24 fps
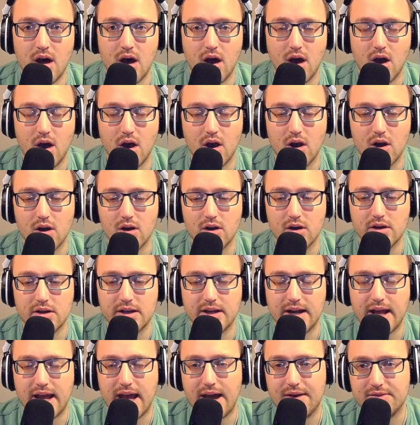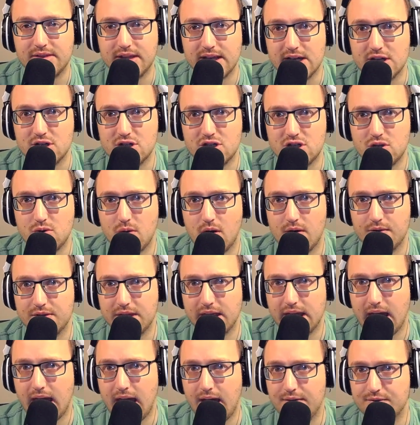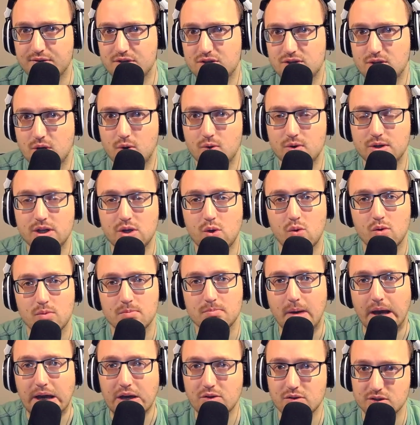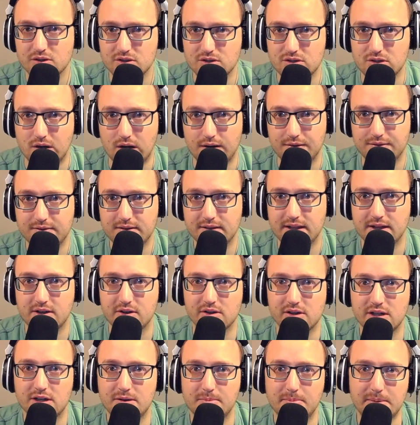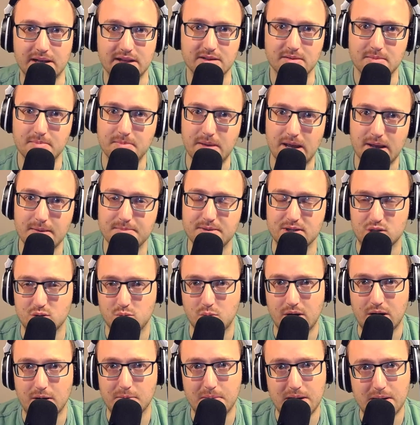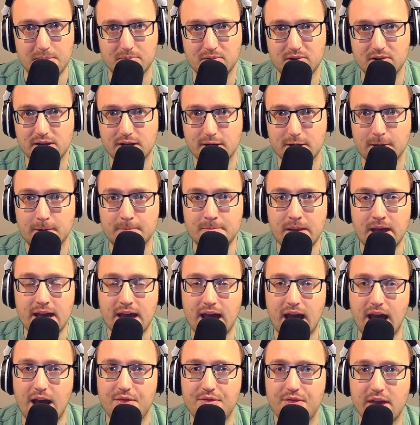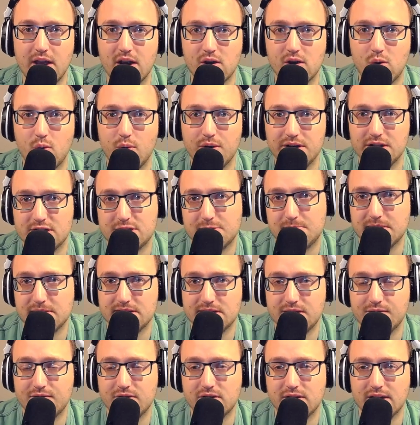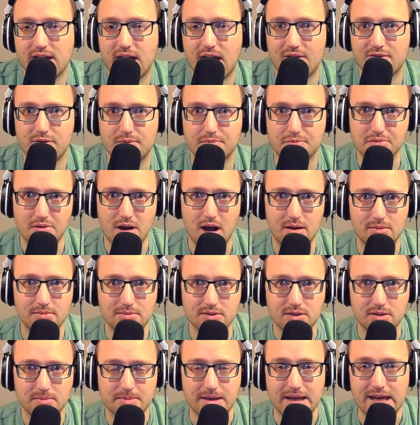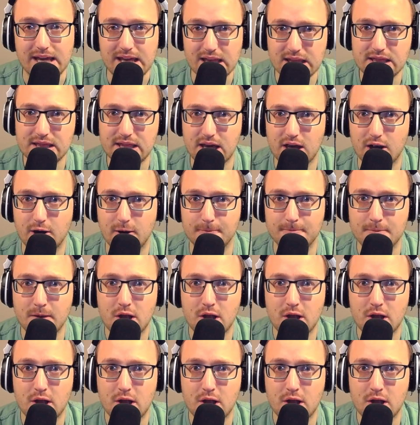are going to have the issue of they have Sony or Microsoft that are going to be in the in between people here, and they are going to specifically have a problem in there